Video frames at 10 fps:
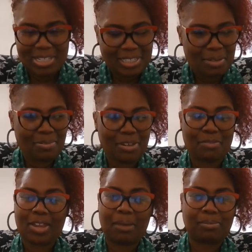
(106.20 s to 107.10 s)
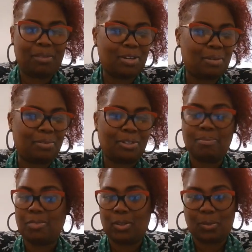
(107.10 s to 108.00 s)
could be a family member
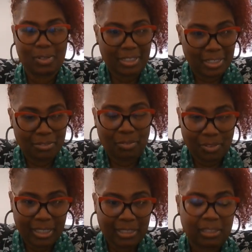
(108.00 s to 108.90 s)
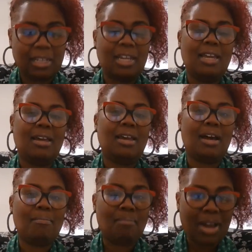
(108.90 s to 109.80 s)
or a good friend,
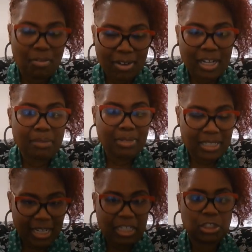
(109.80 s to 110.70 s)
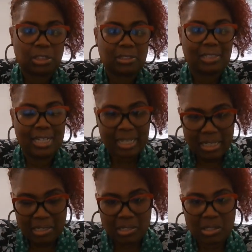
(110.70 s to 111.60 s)
my recommendation
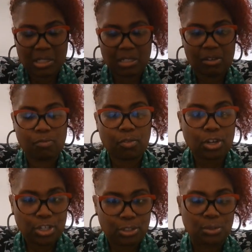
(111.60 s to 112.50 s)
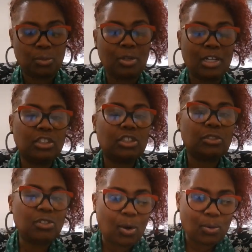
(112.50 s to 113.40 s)
is for you
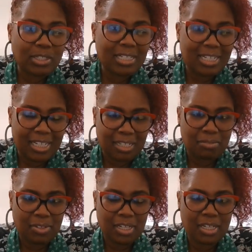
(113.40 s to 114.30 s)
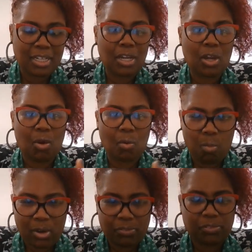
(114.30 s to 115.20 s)
to go to the DMV
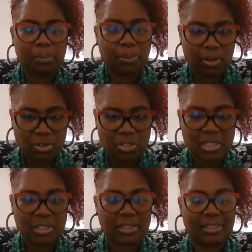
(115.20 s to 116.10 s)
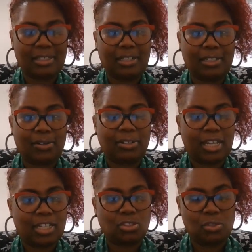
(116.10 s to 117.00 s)
with the person,
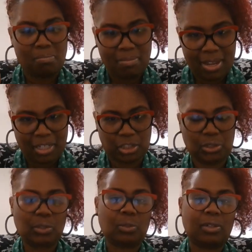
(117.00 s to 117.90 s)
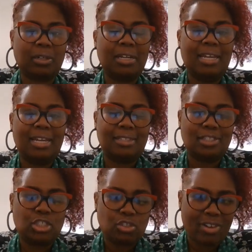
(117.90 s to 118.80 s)
okay, to make sure
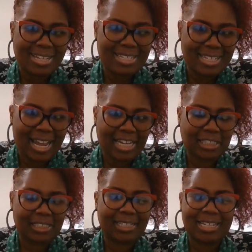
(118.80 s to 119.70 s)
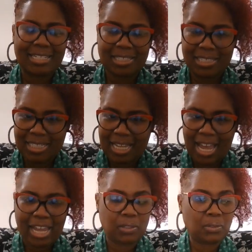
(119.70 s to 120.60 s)
the transaction is
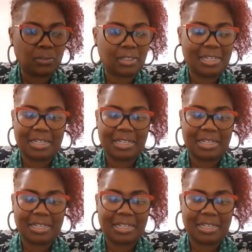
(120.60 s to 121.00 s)
titled